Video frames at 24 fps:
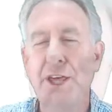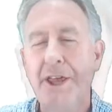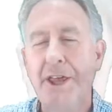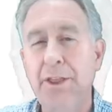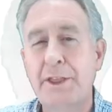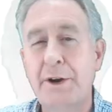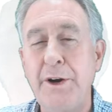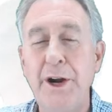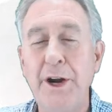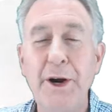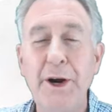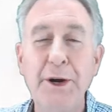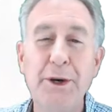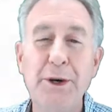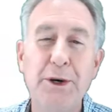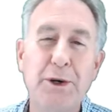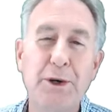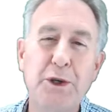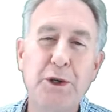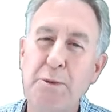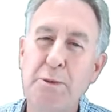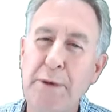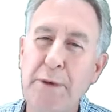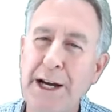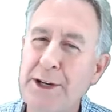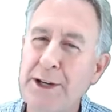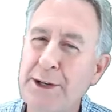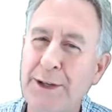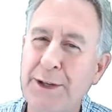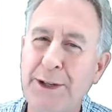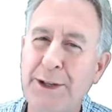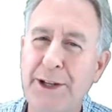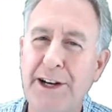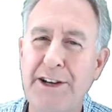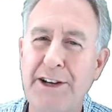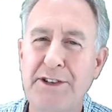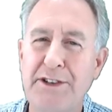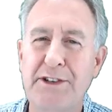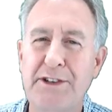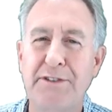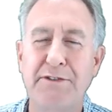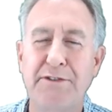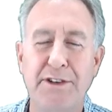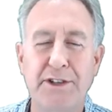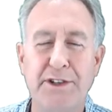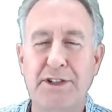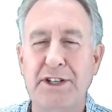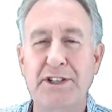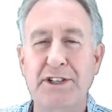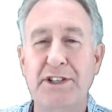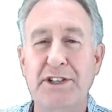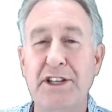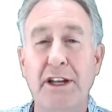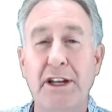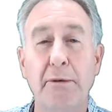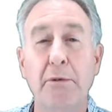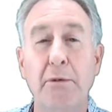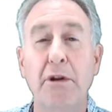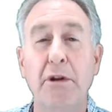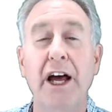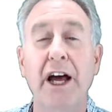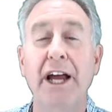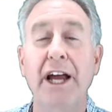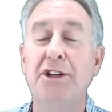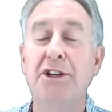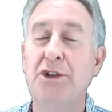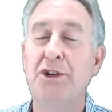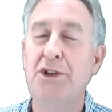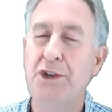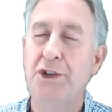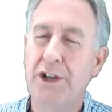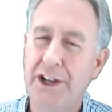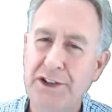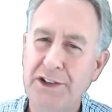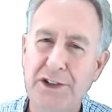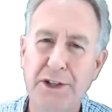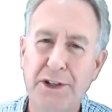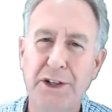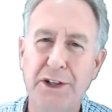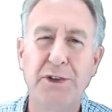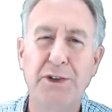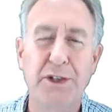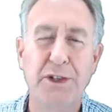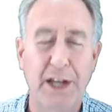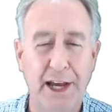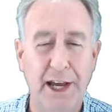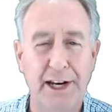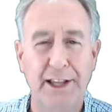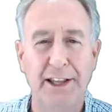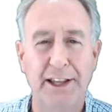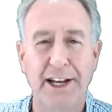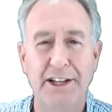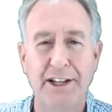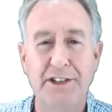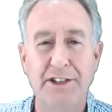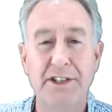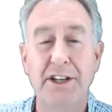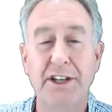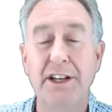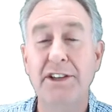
There are no special laws of physics that apply just to satellites.